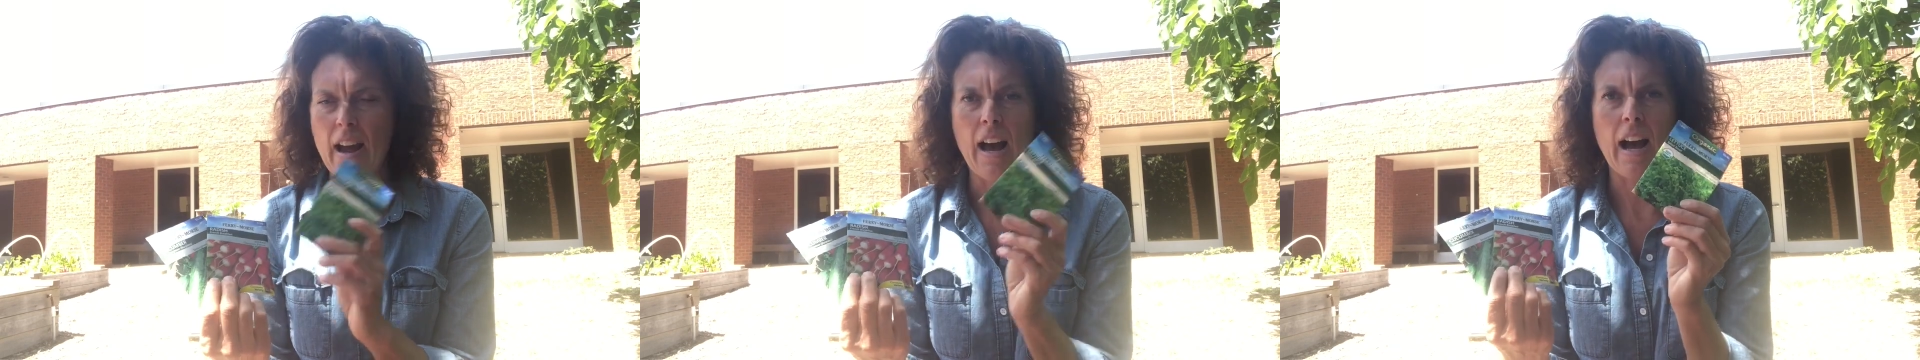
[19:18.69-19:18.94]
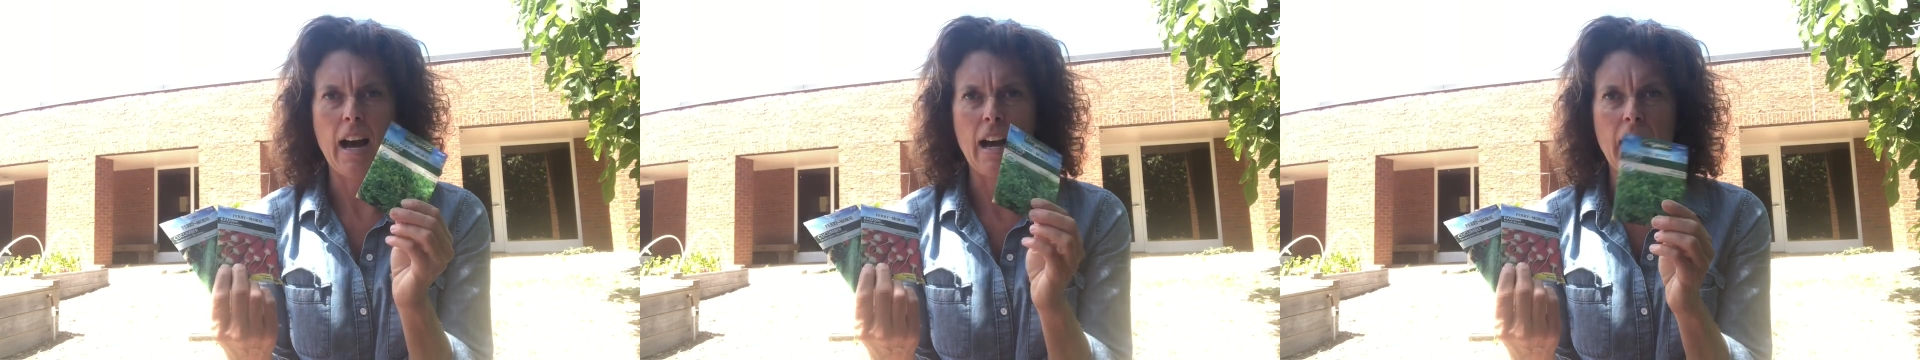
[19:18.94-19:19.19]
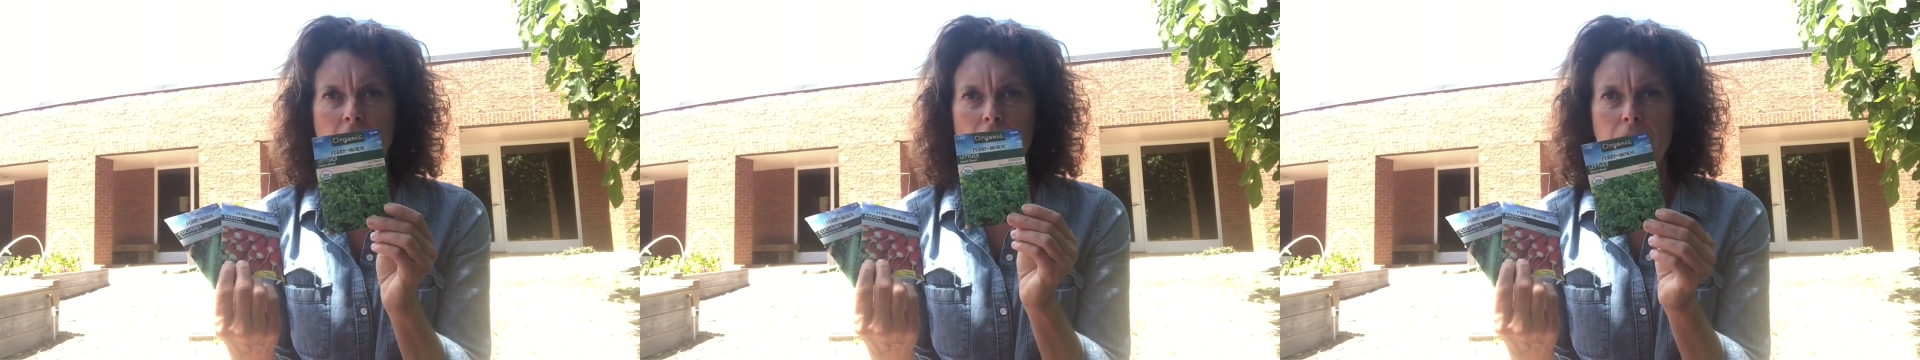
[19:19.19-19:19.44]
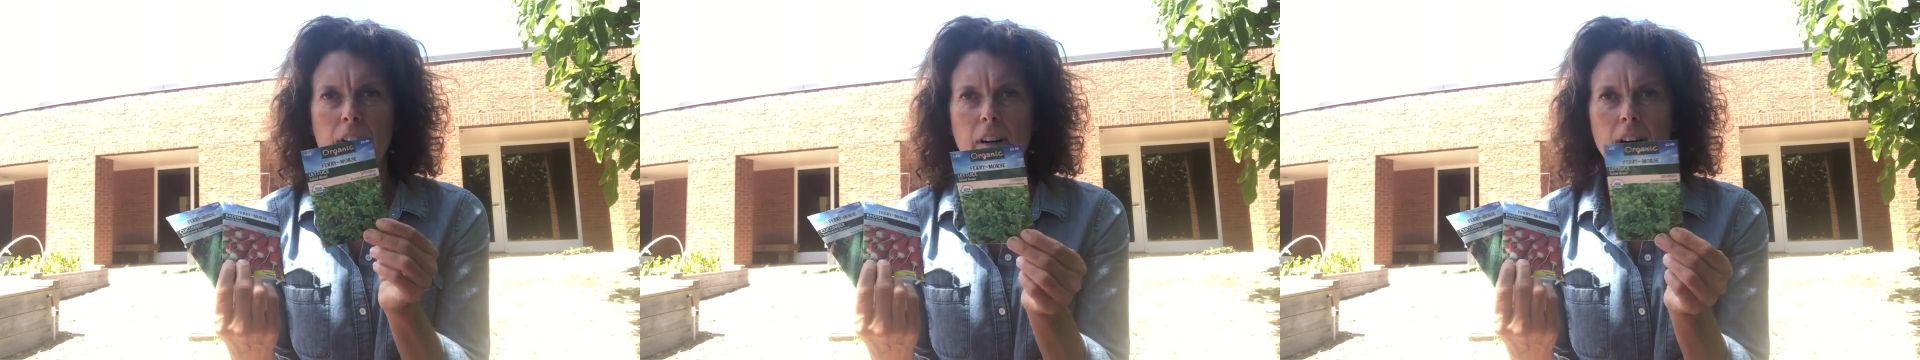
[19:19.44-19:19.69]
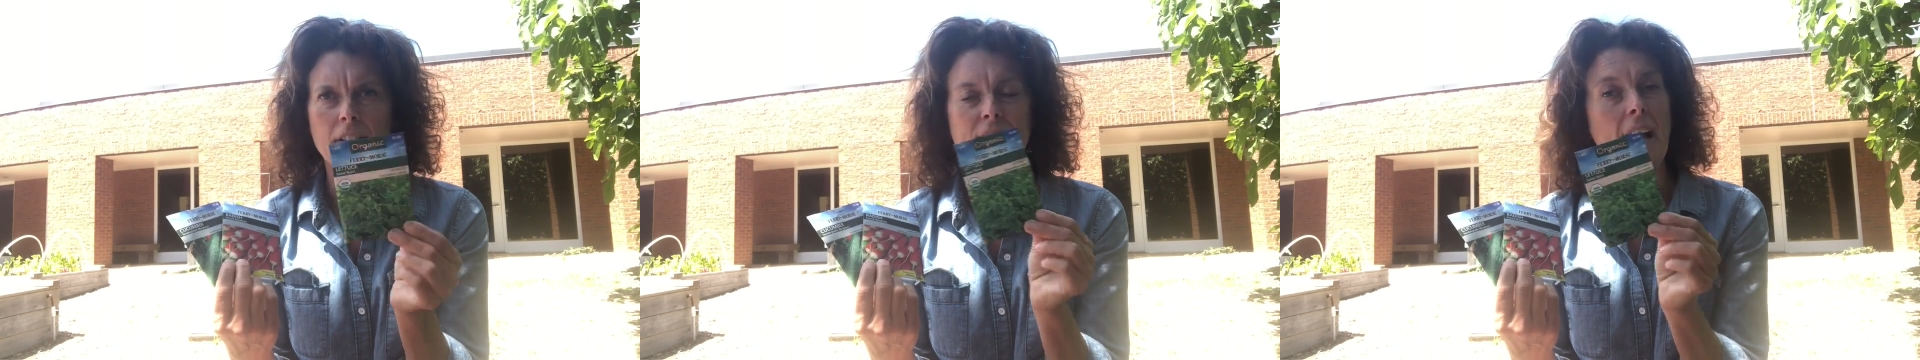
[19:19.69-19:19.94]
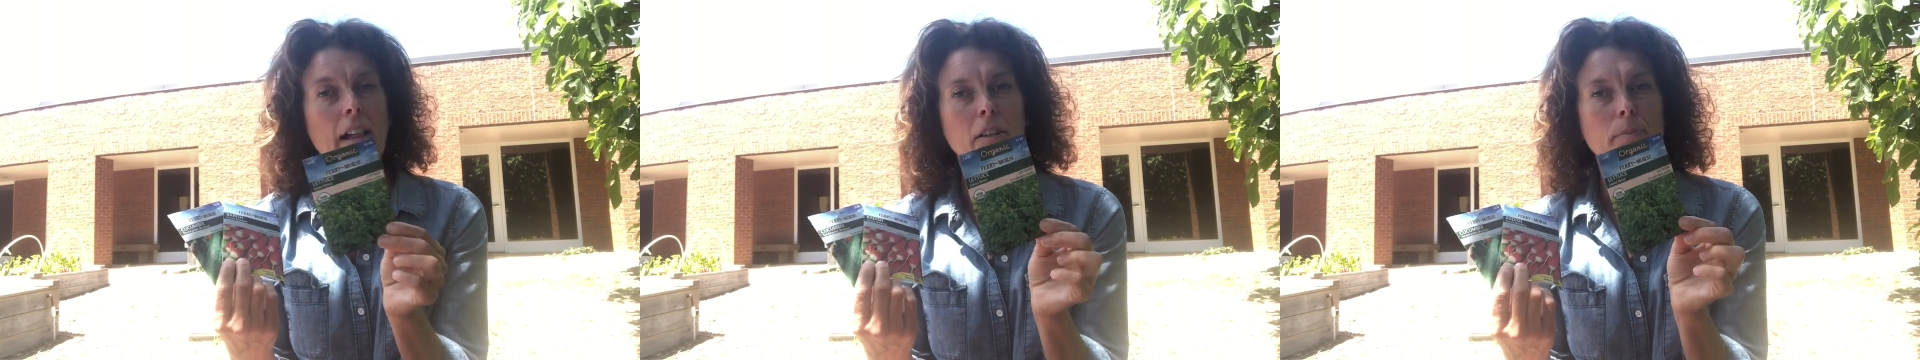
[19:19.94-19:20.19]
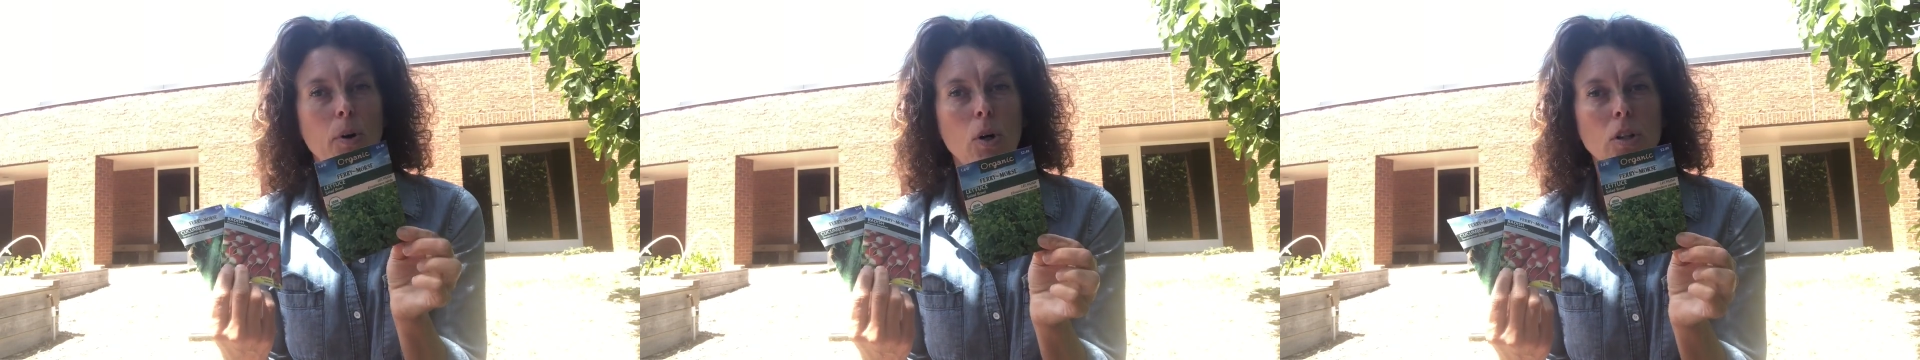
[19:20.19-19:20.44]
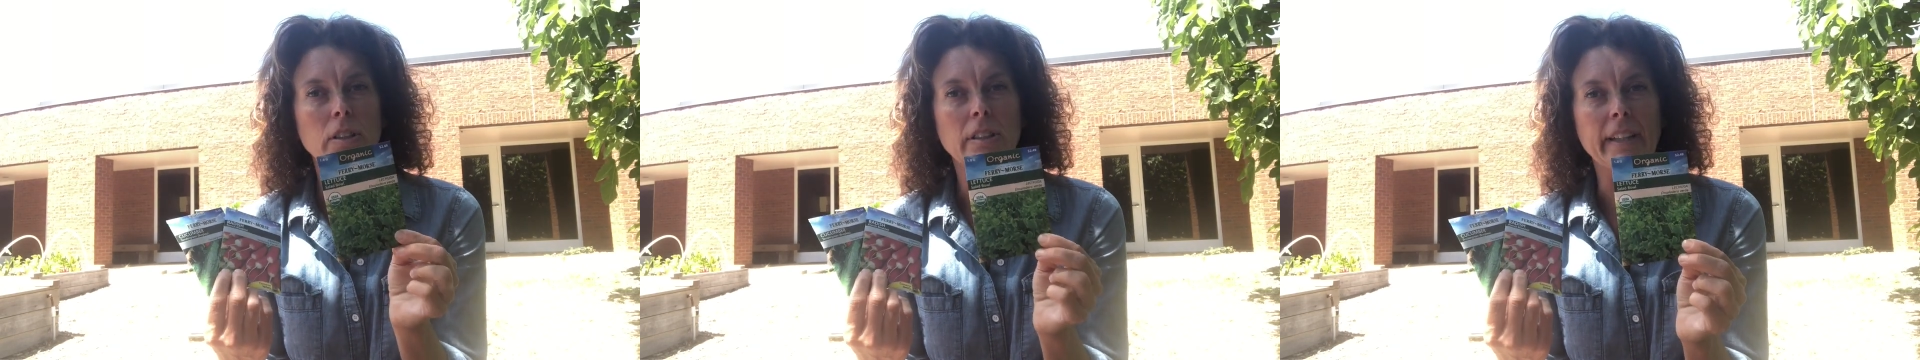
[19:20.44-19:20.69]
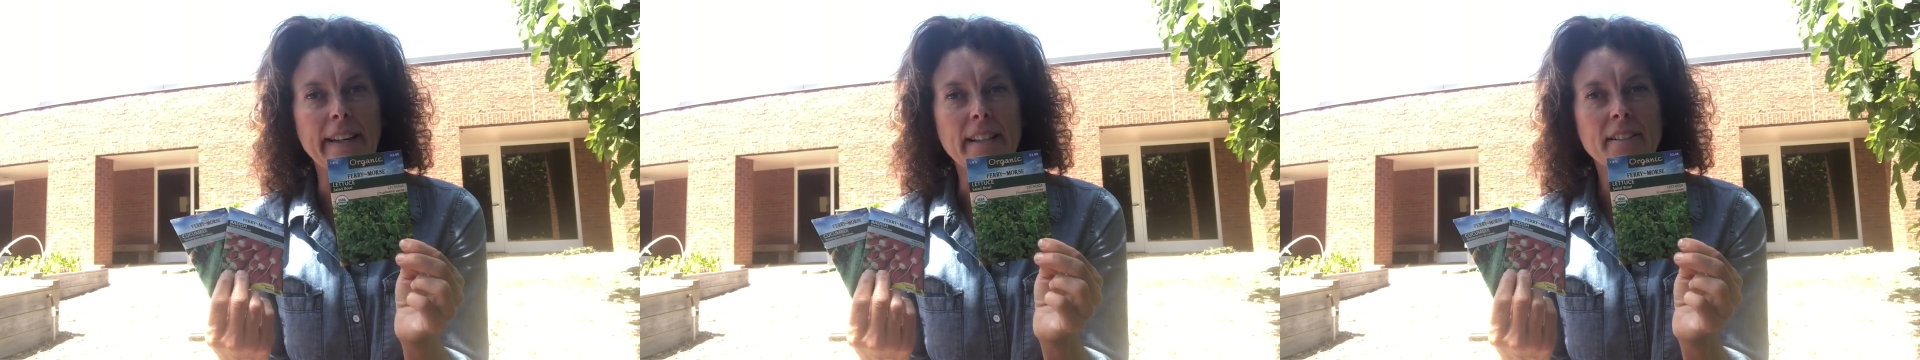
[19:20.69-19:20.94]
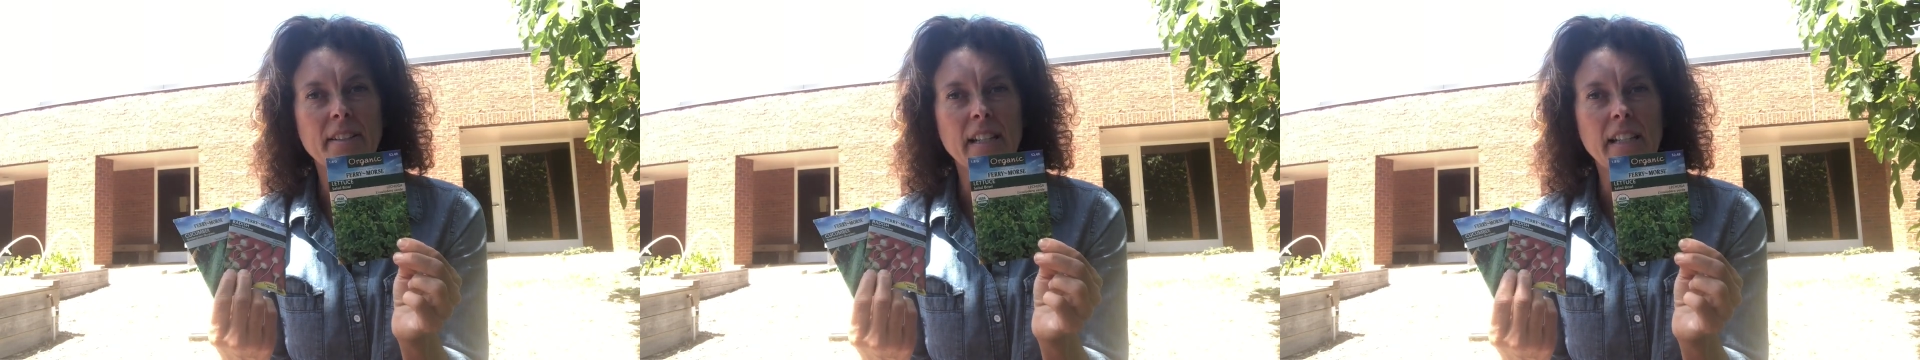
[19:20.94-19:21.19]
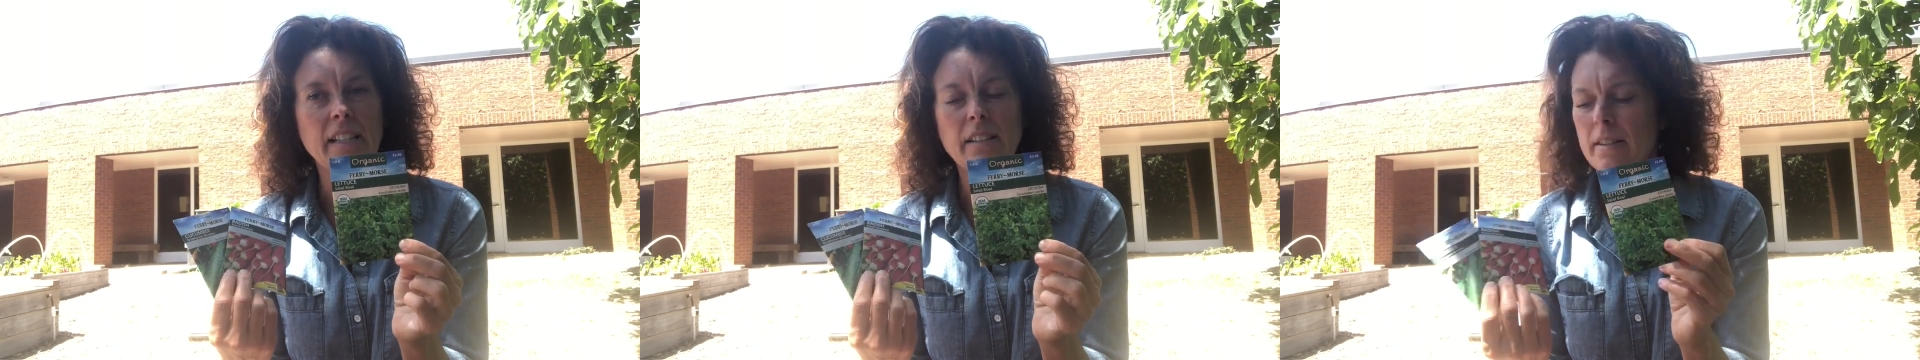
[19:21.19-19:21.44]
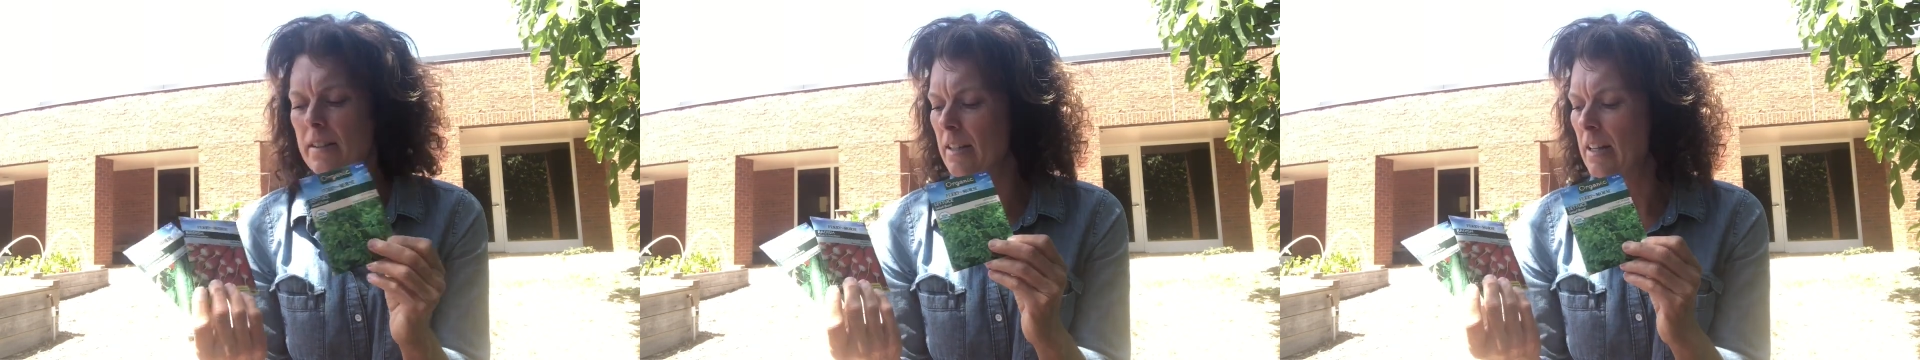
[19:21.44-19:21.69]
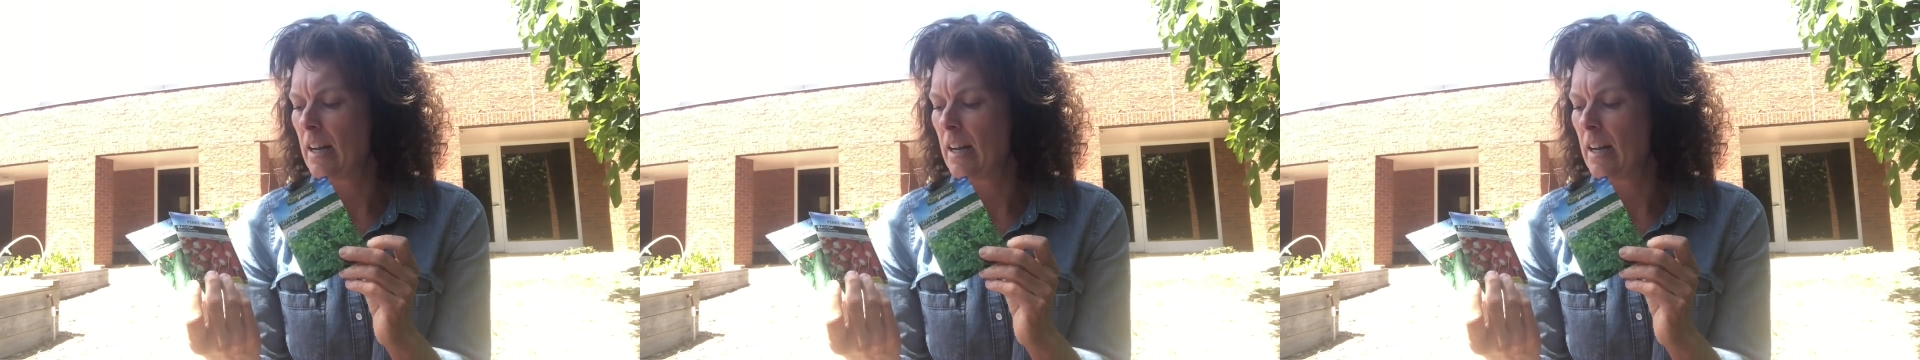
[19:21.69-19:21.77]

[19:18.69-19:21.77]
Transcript: have salad bowl lettuce seeds.